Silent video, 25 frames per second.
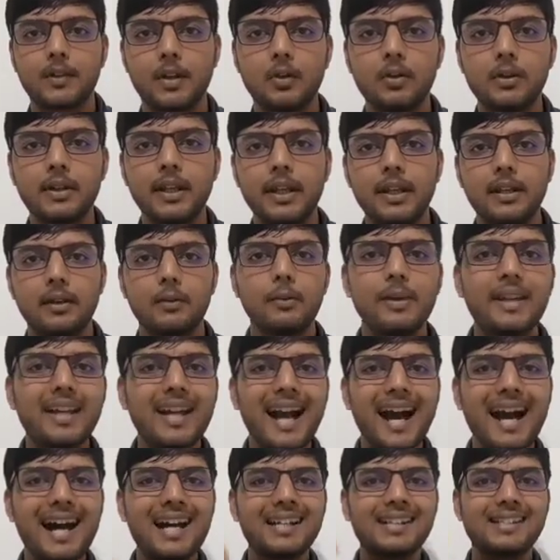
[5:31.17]
Okay, we
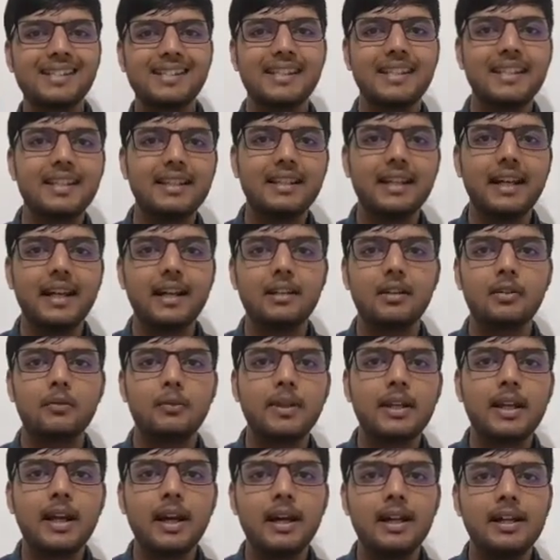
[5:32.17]
can't see that,
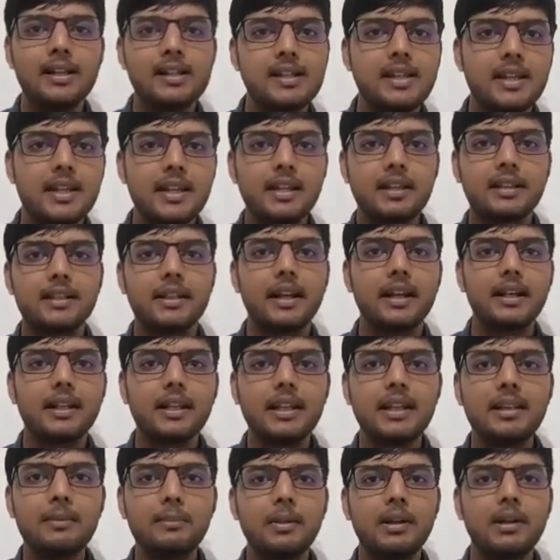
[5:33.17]
we can't take that
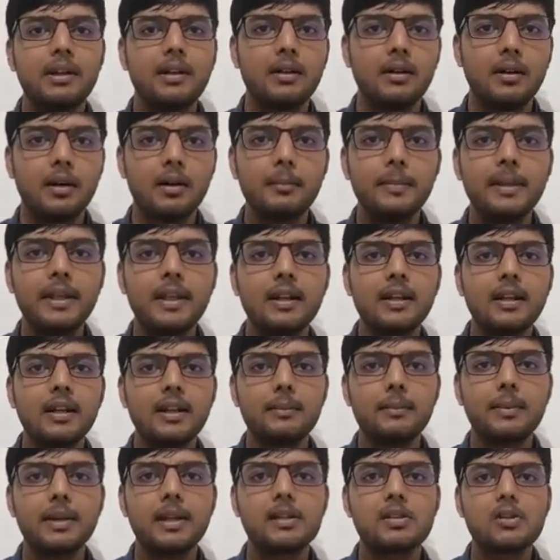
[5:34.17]
mirror
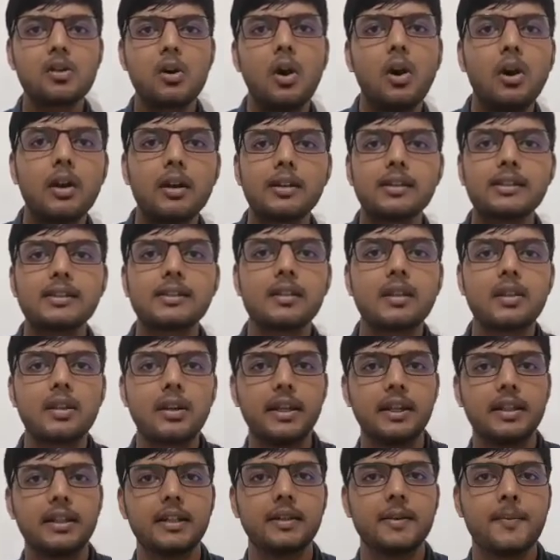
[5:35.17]
image on a
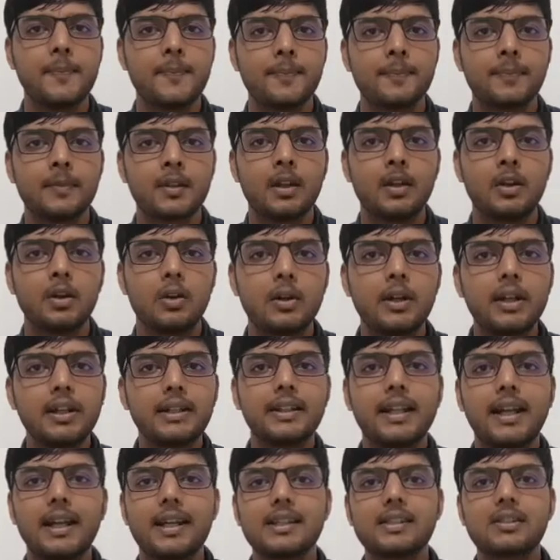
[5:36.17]
screen. Okay,
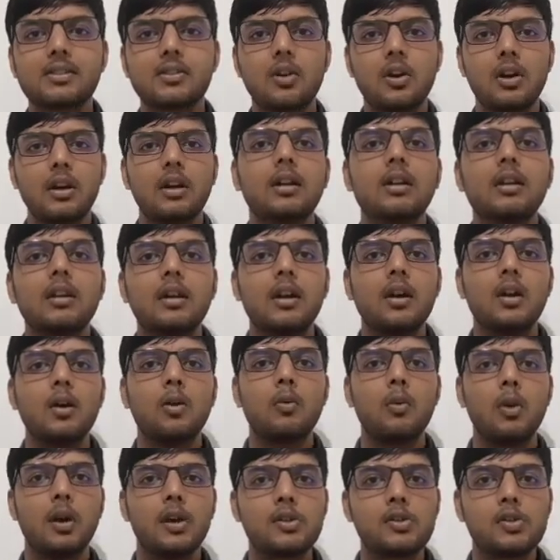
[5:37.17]
that is called
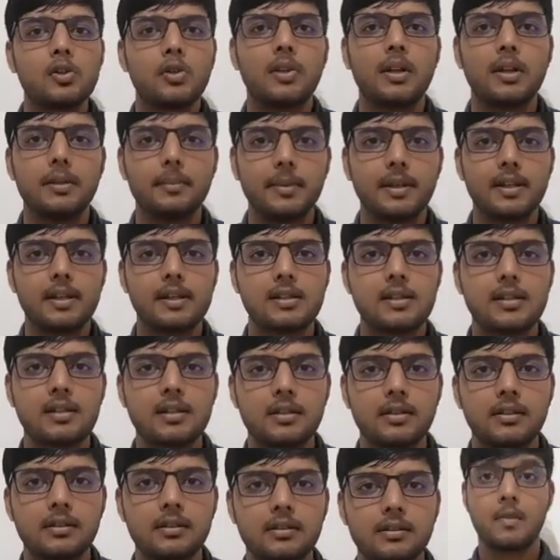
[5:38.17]
virtual image.
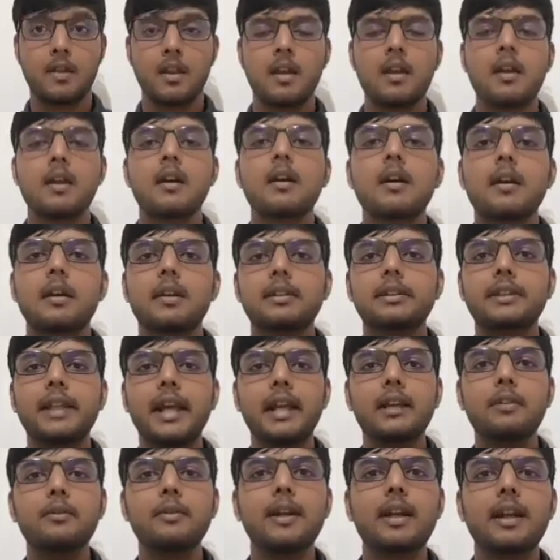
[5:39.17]

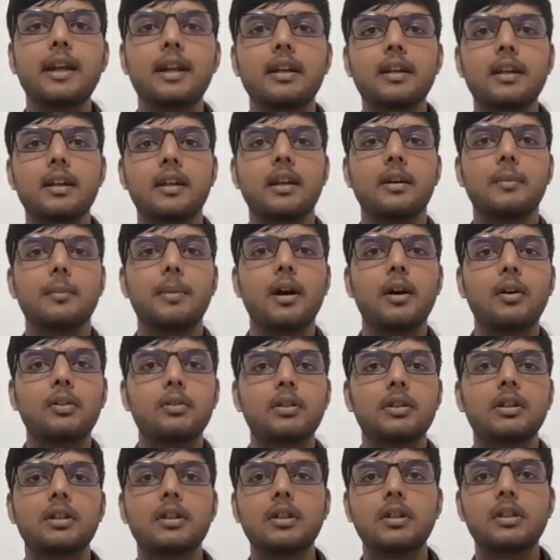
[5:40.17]
Then we had learned
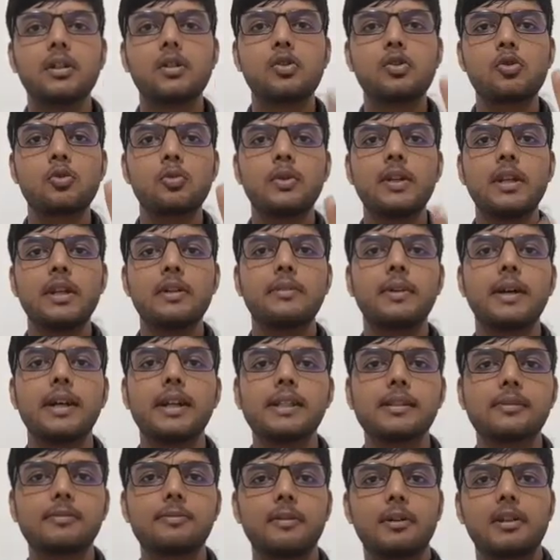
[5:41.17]
about two
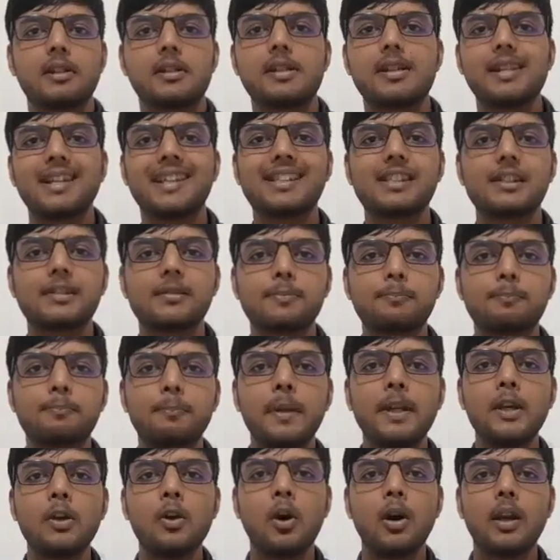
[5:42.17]
devices. First is
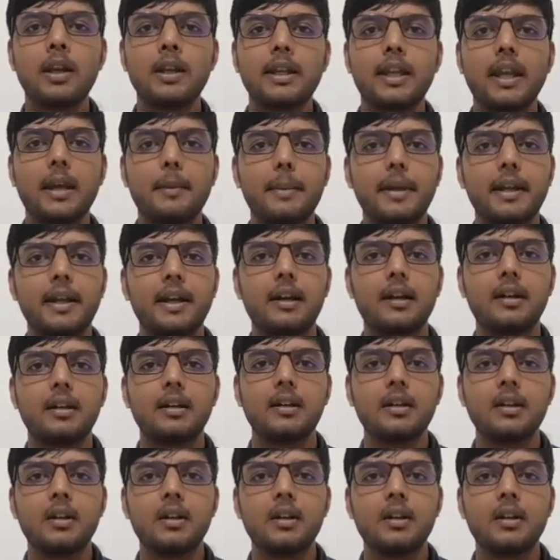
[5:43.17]
pinhole camera.